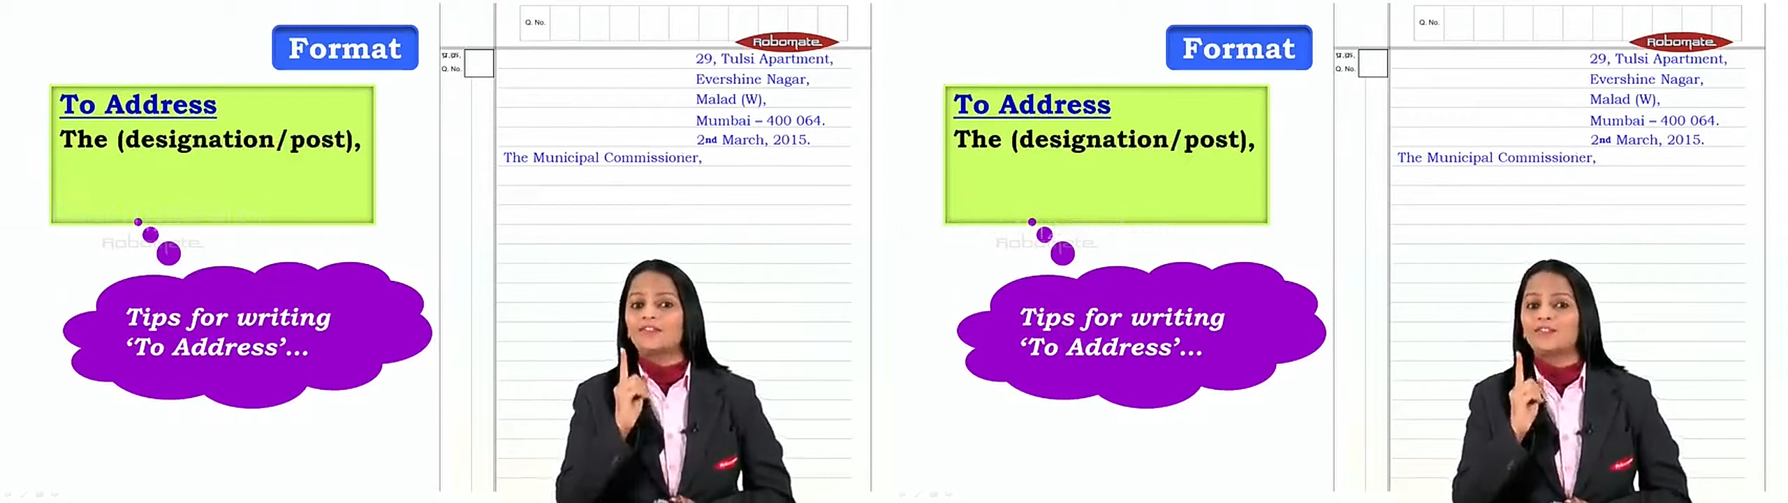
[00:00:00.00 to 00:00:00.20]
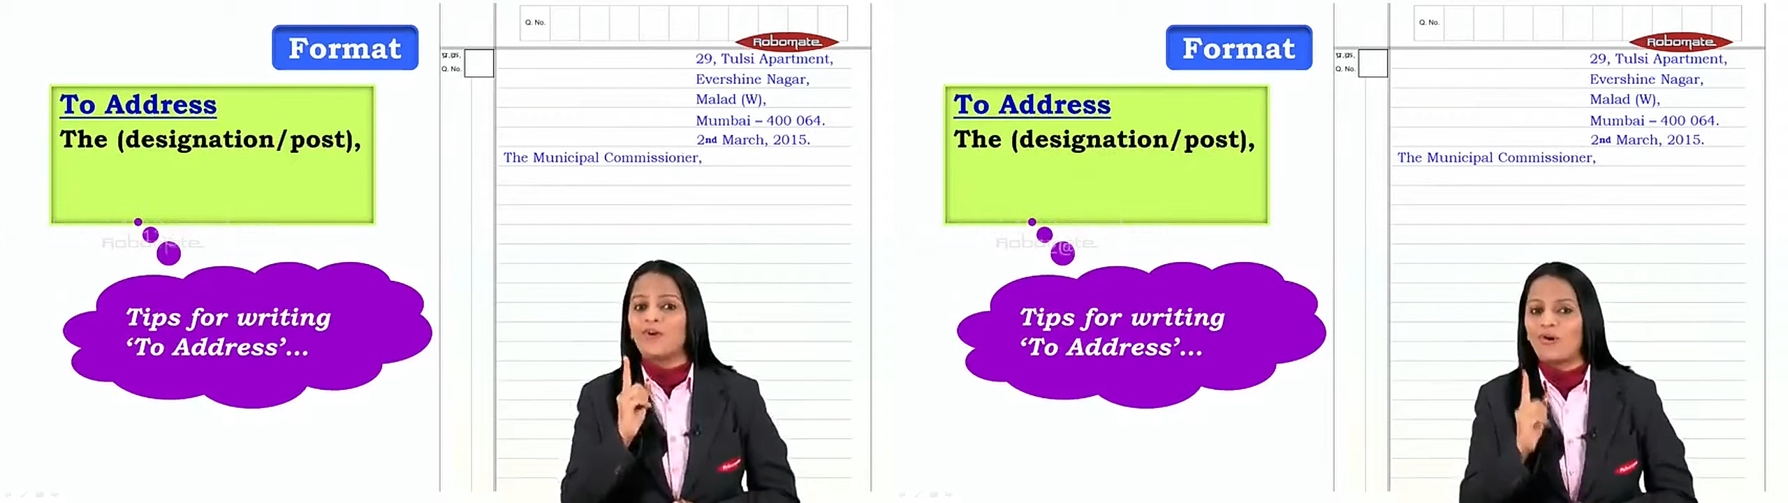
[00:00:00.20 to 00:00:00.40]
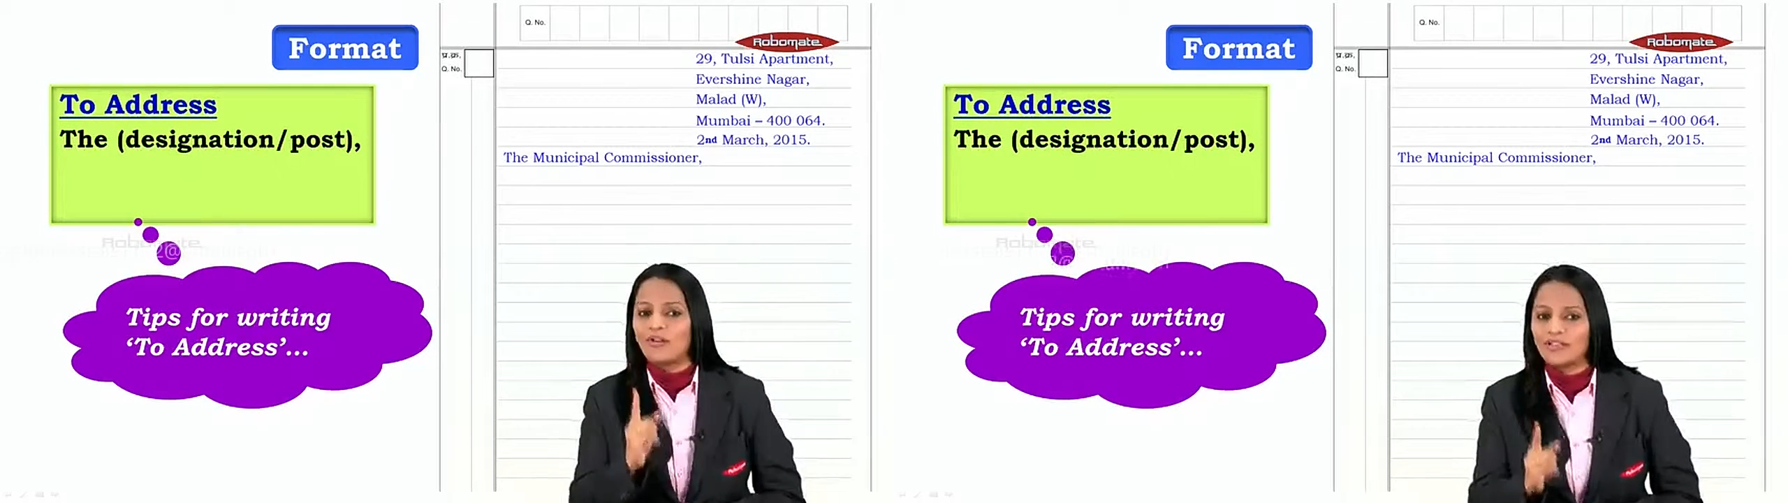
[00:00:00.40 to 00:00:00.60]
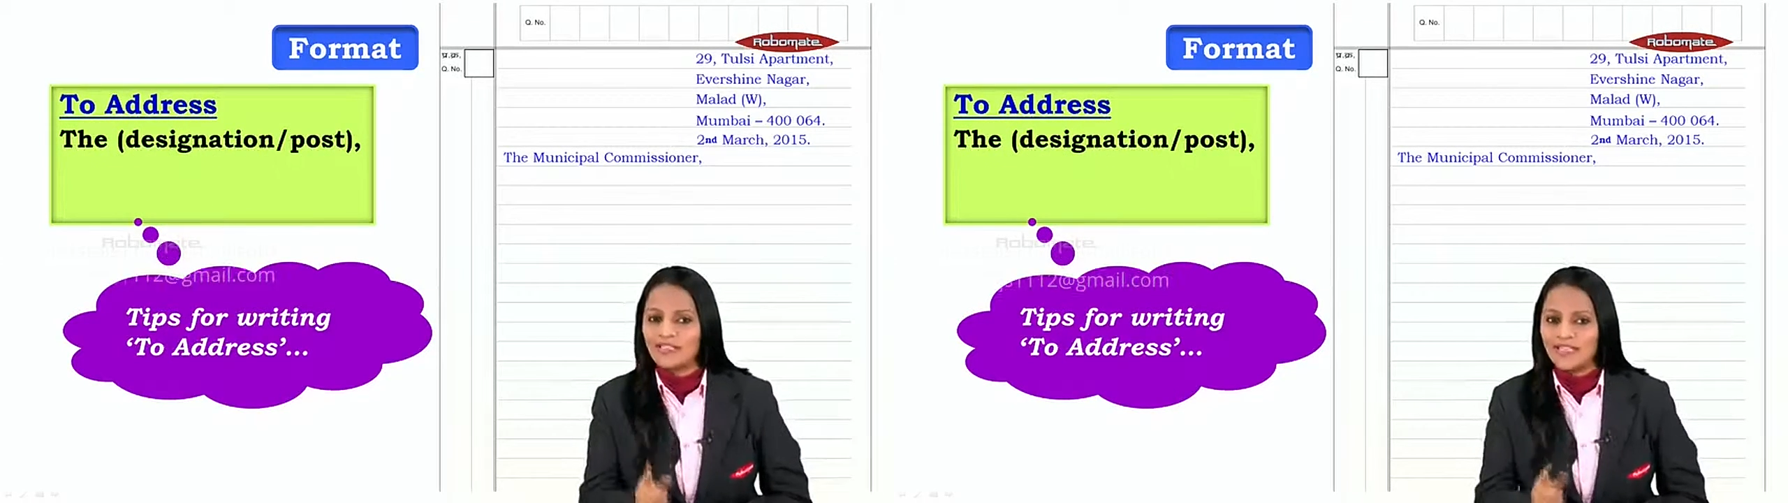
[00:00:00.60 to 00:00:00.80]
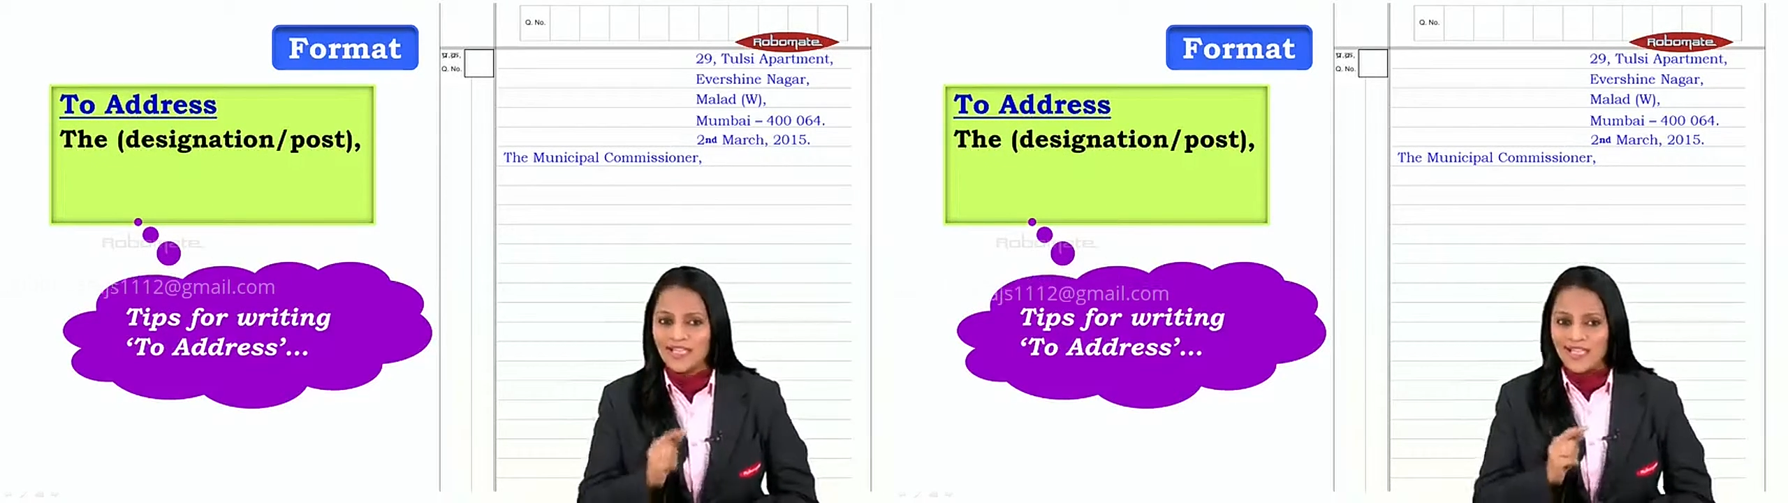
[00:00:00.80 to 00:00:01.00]

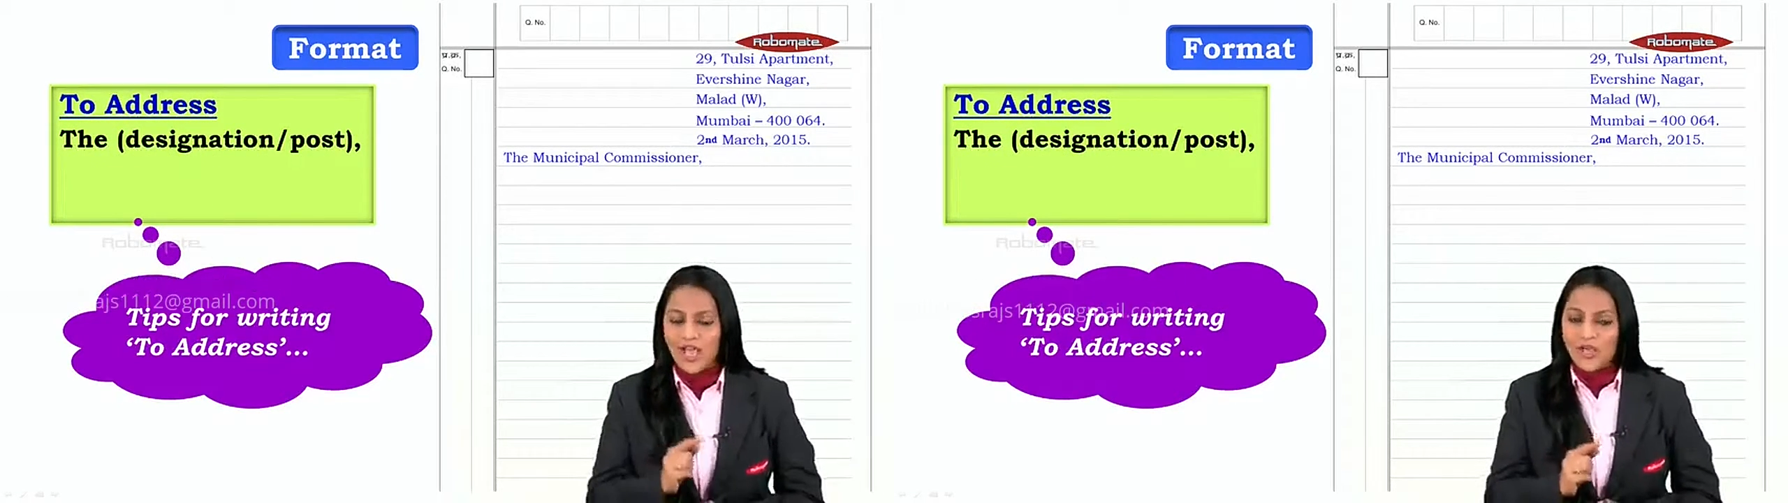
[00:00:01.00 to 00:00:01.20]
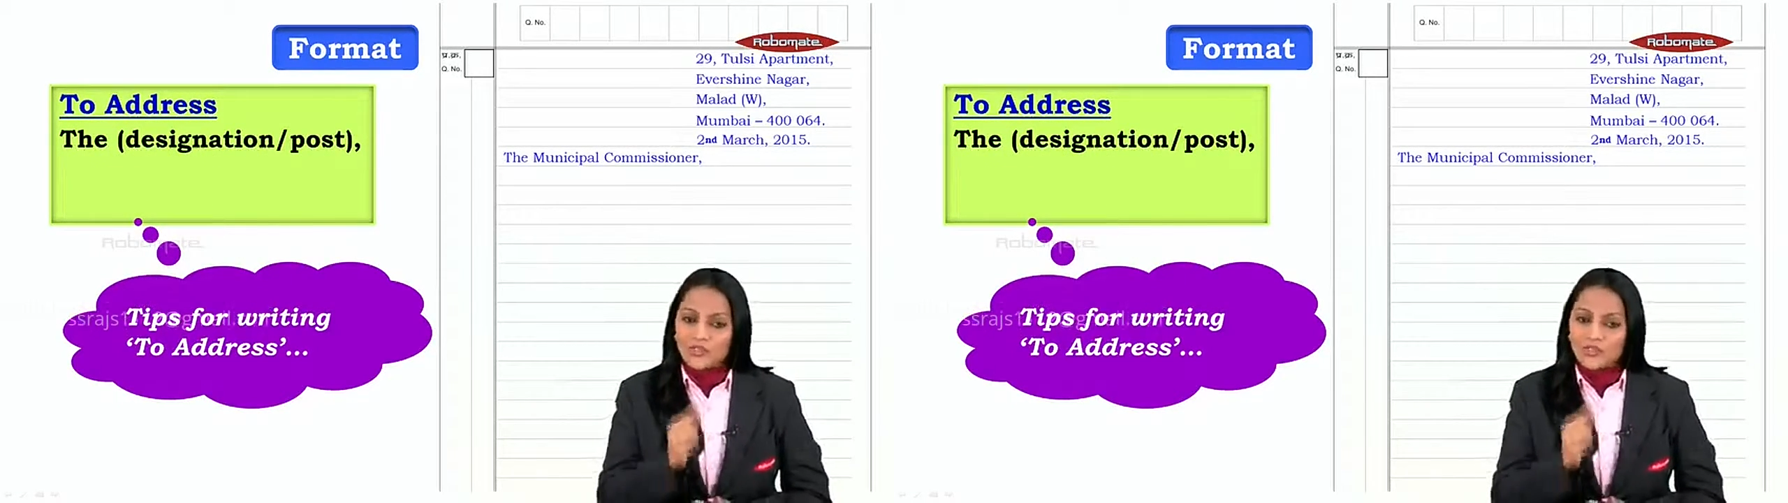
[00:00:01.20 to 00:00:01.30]
authority.